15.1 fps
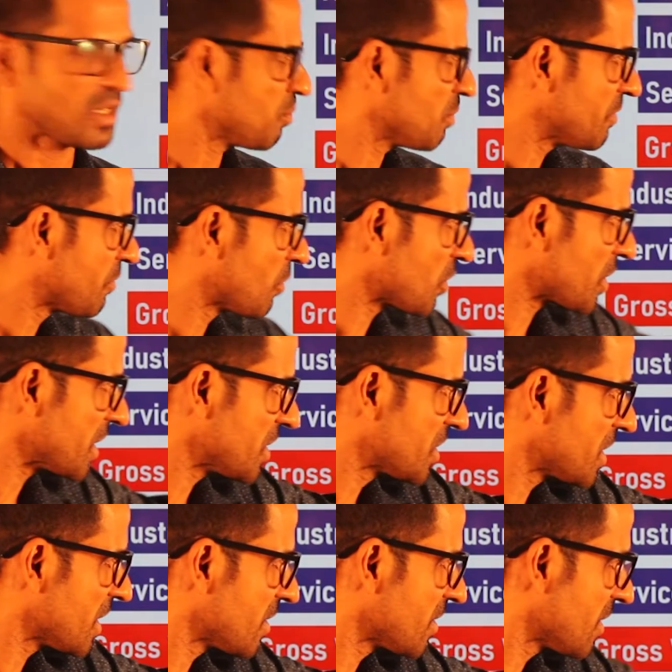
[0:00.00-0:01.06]
Before
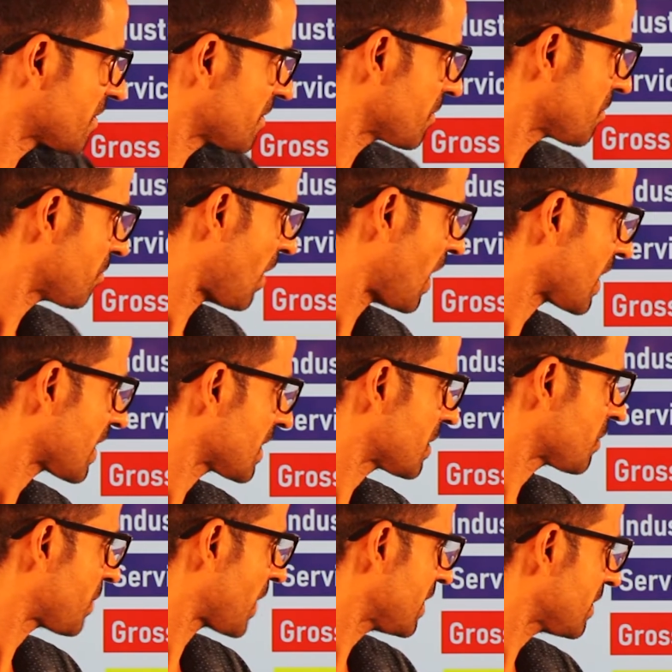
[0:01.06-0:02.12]
reaching this
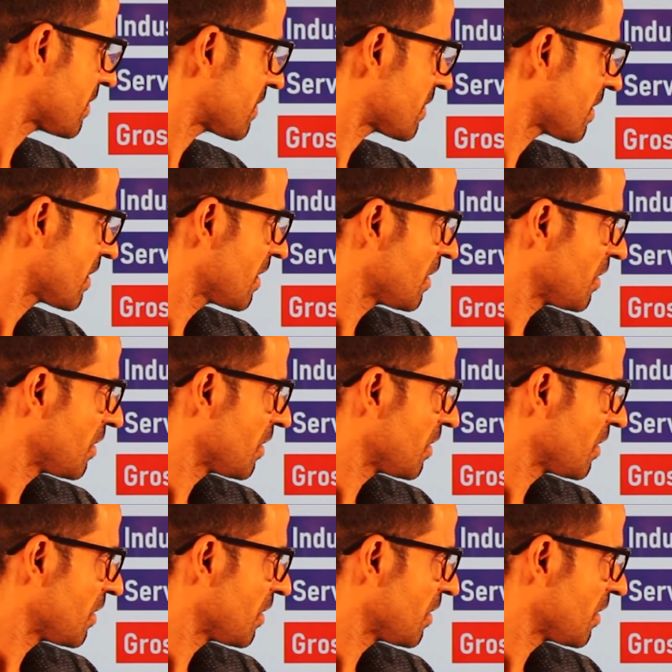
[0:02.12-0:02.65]
market price,